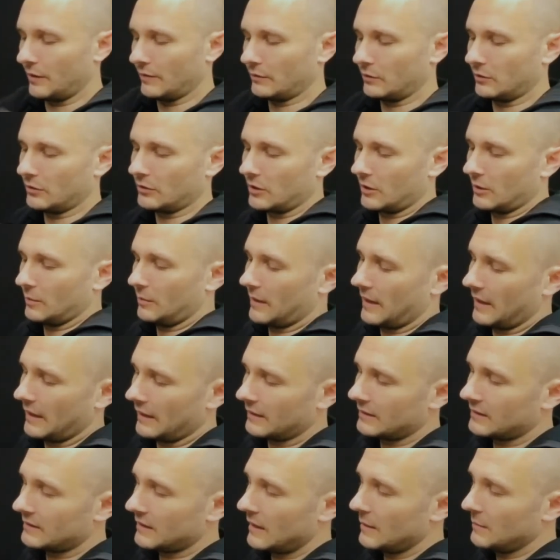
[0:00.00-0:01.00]
have a look at the
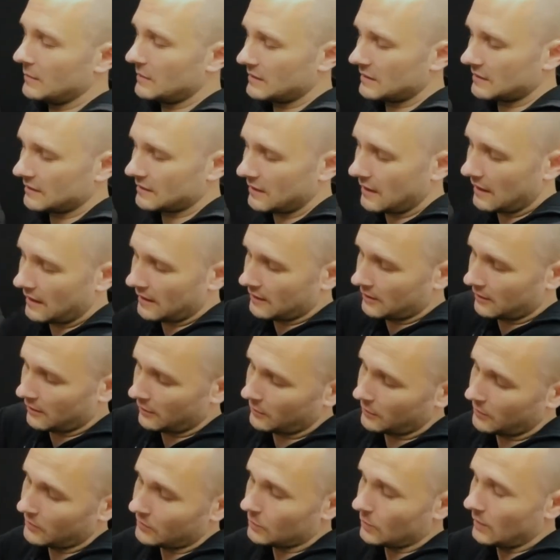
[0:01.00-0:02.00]
back, same as the
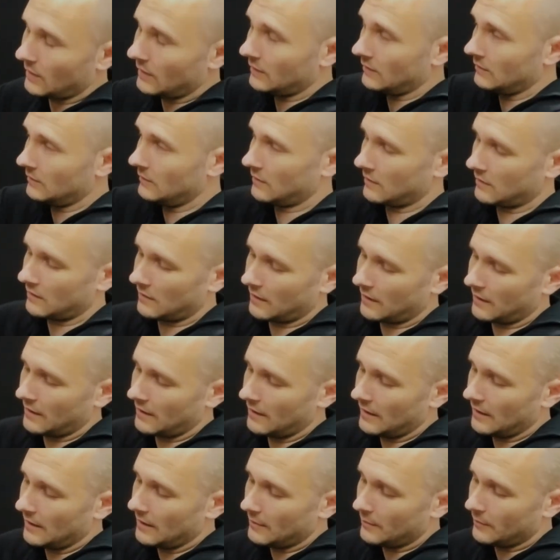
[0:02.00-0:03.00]
Cyclone as well.
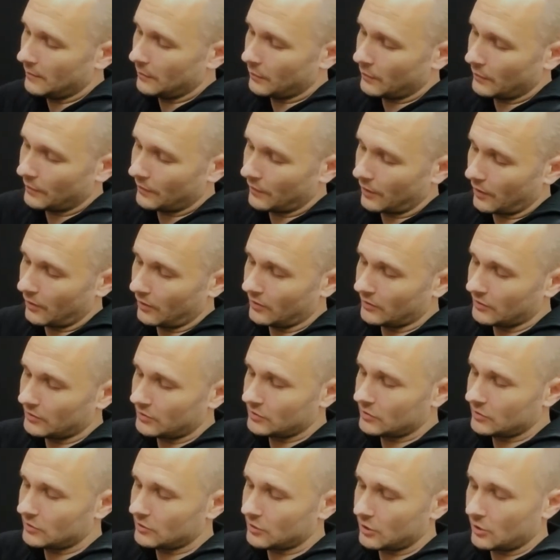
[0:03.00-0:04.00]
We've got
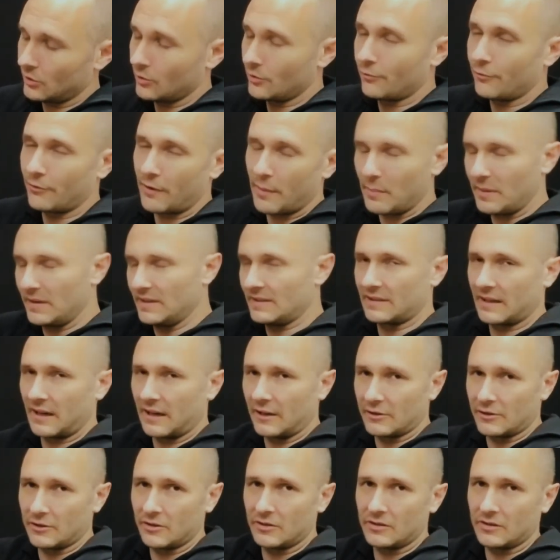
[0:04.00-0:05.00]
2 grippy
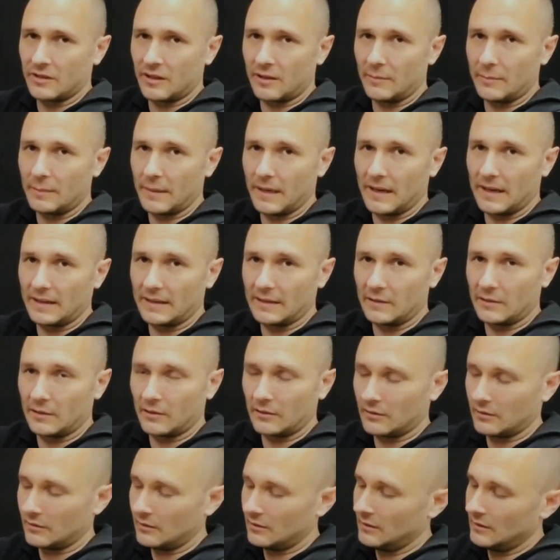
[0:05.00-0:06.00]
sections that have been added
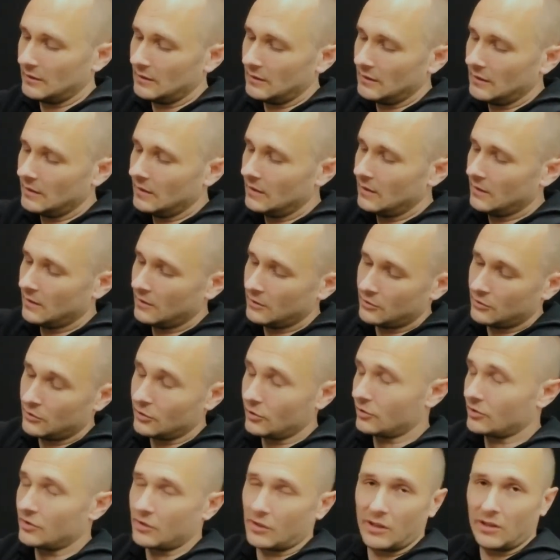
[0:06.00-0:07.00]
on,
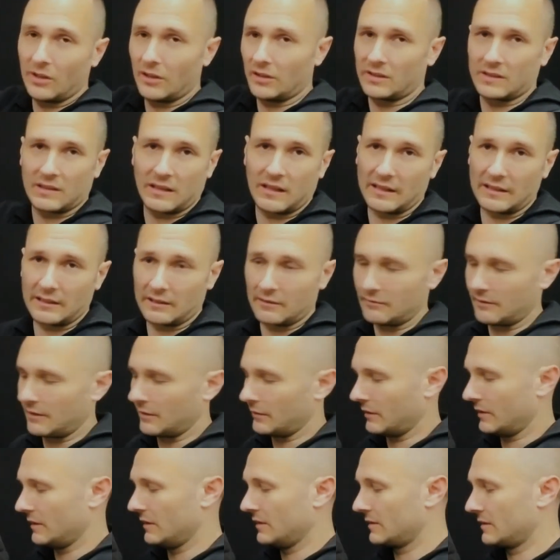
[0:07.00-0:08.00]
just so you're not sliding
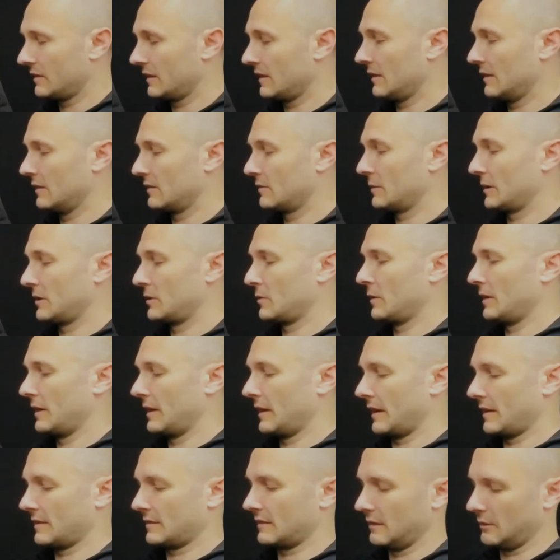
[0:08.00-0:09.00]
around in your seat, especially when
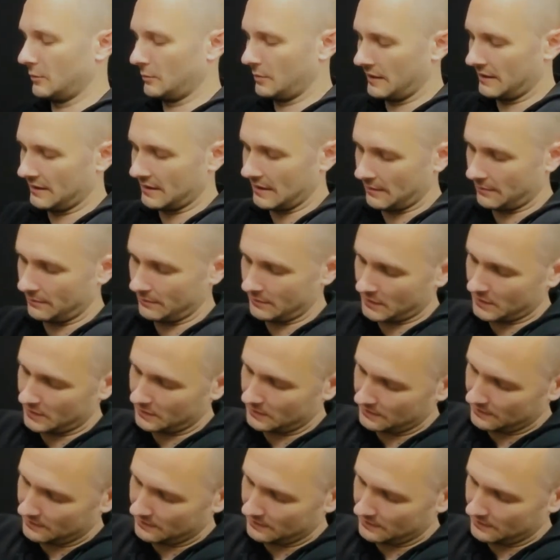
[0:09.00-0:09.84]
it gets a little bit damp.